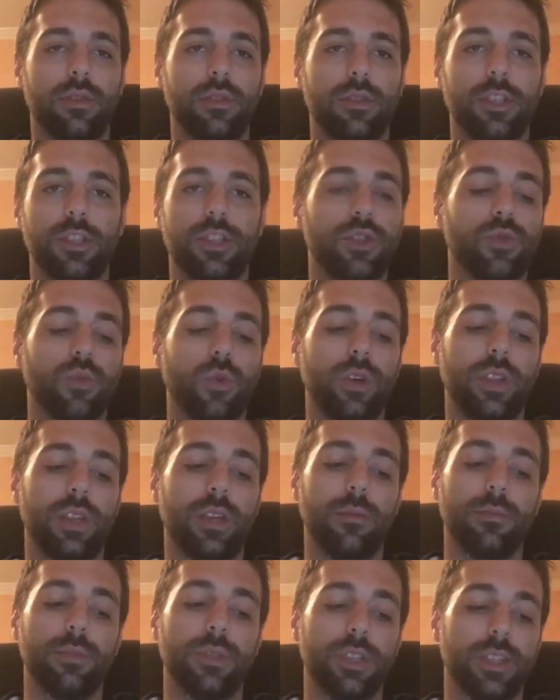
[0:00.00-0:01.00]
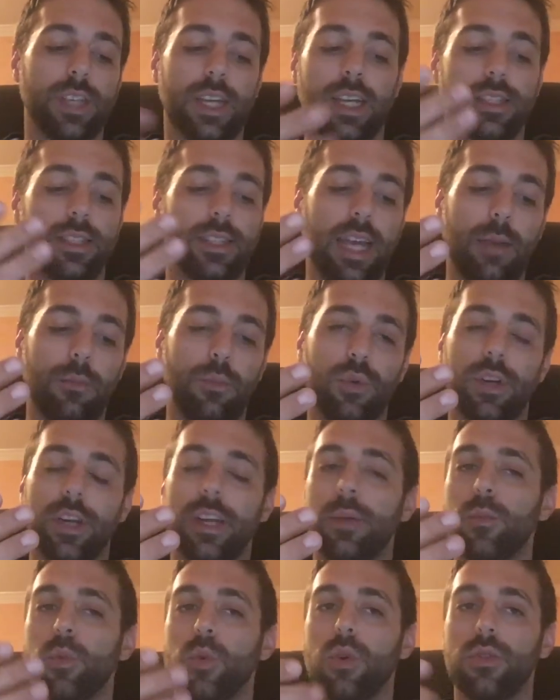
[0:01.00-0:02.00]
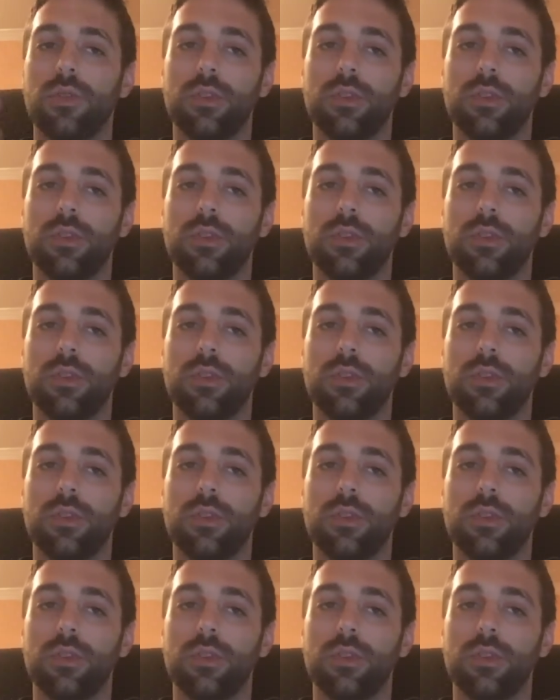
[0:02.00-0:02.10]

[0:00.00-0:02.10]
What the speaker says: destroy them just like a zap would anymore.